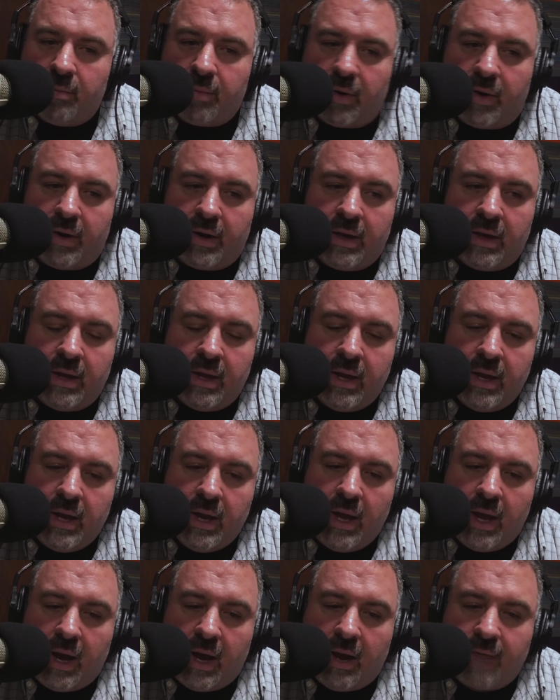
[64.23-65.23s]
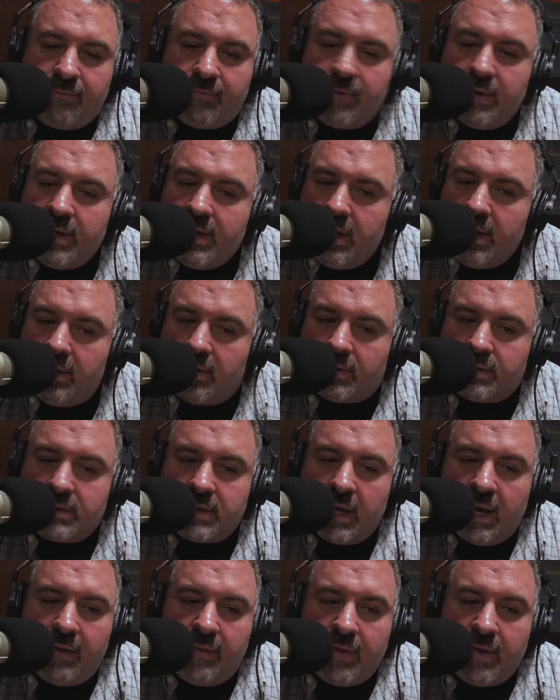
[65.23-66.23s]
Party uh, for
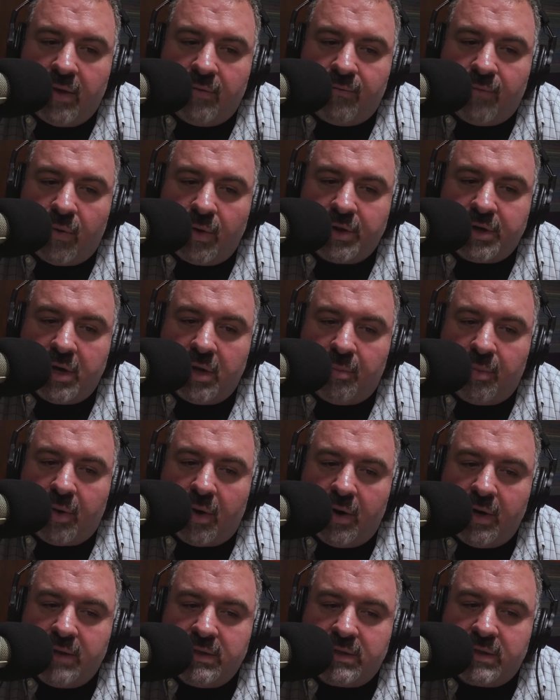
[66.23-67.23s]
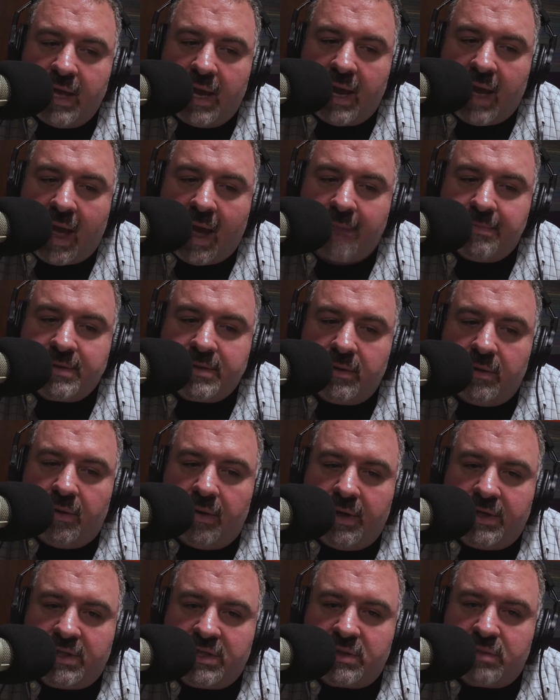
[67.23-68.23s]
years. And the unfortunate part is they
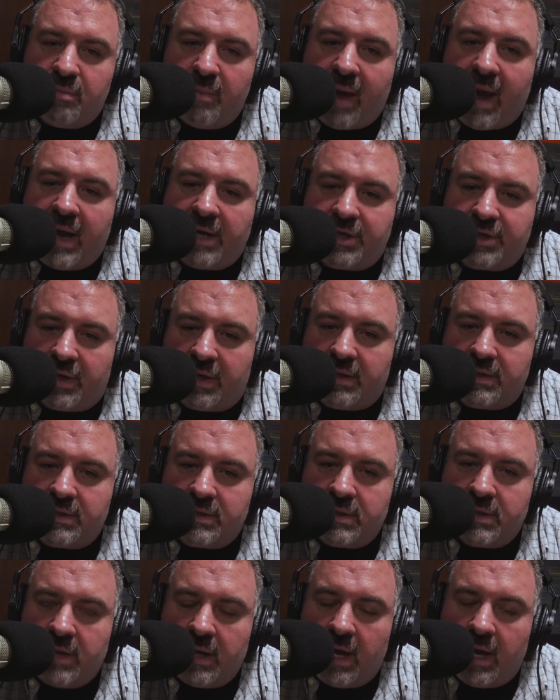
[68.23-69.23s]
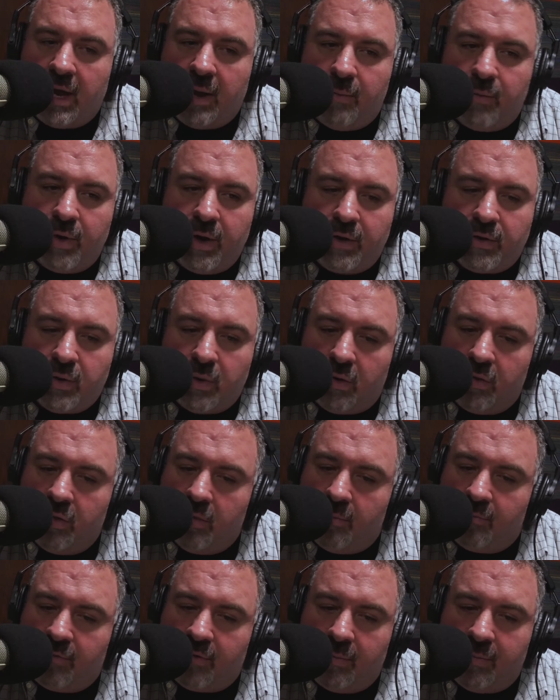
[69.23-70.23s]
absolutely smashed us. Um, we told
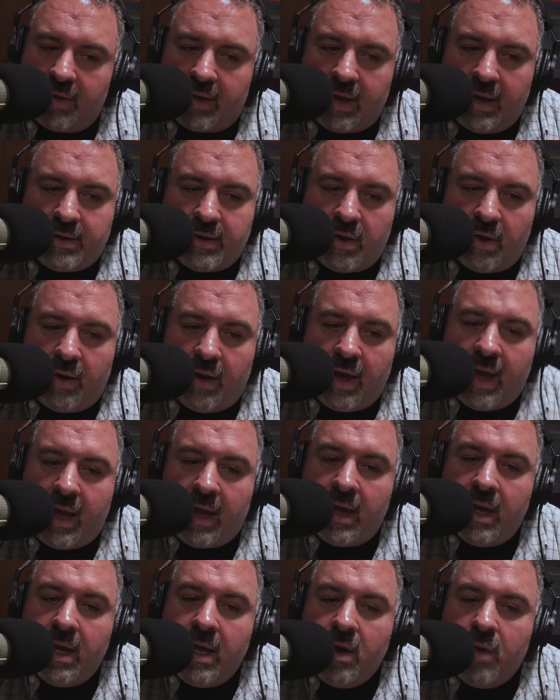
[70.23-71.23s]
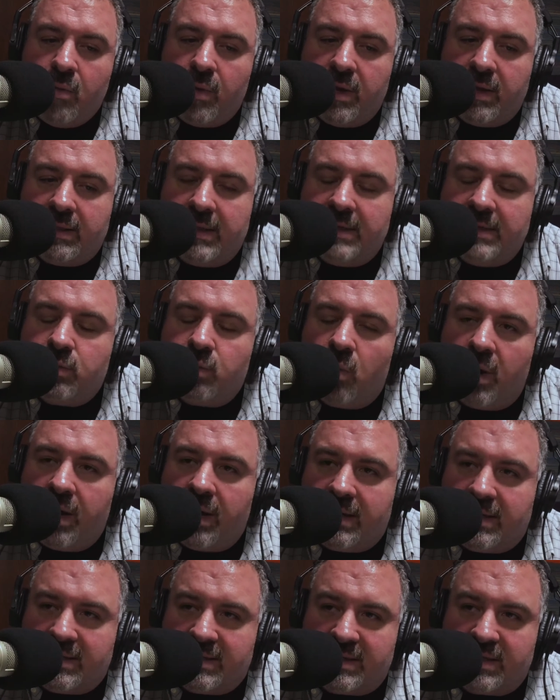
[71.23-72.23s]
them from the get go, hey, we at least want
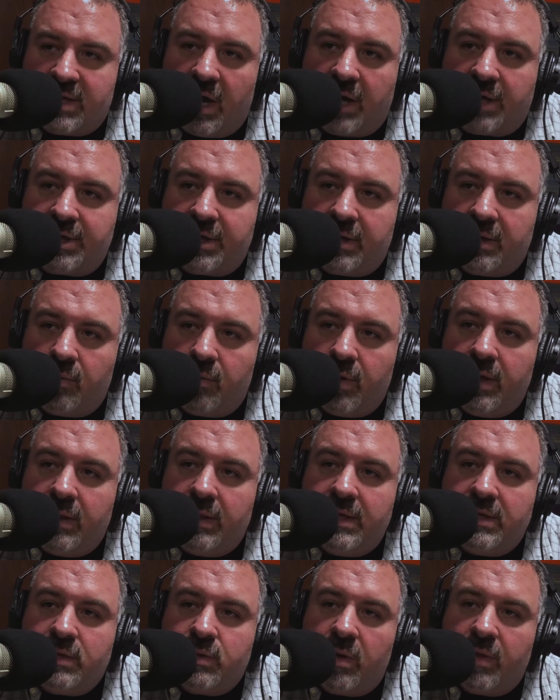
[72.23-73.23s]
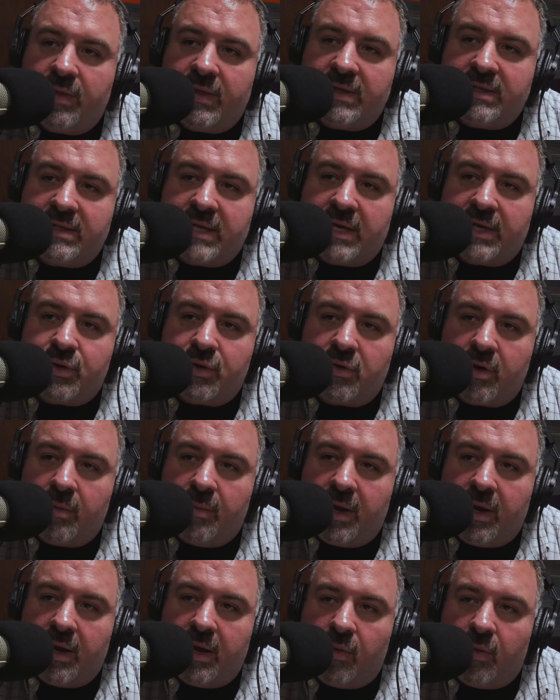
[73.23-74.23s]
a discussion. We at least want the Central
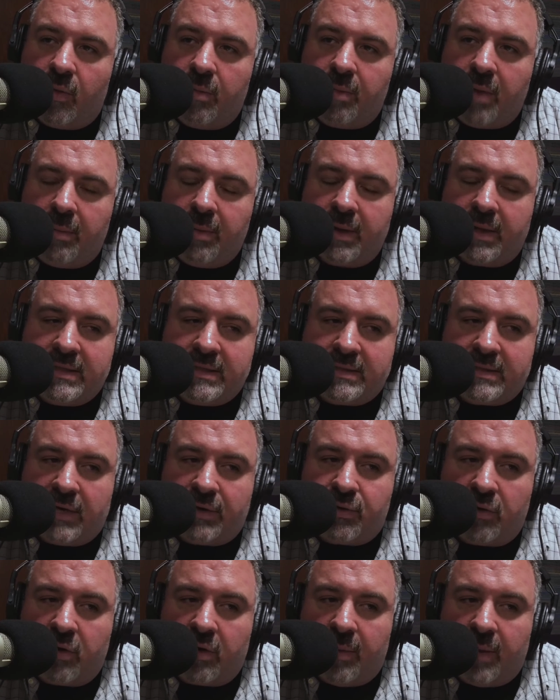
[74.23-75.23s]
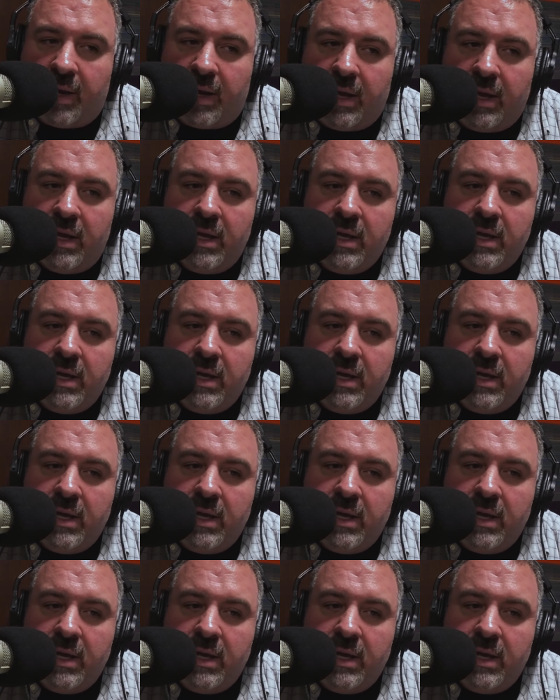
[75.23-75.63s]
Committee, the Republican Central Committee,